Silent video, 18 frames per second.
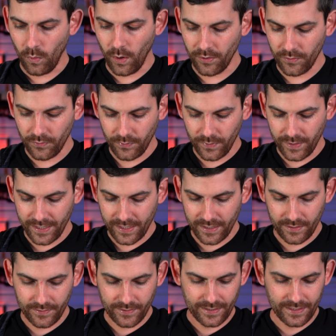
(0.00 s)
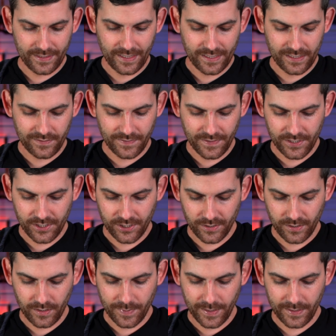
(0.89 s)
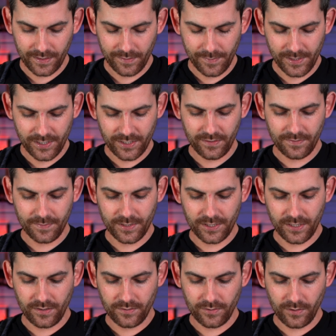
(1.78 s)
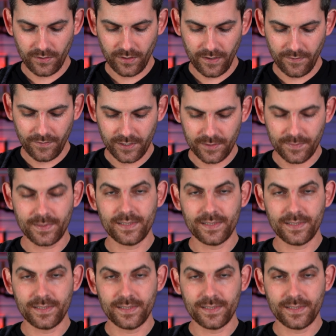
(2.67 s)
One really, really nice feature about the Mischief Machine throw levers,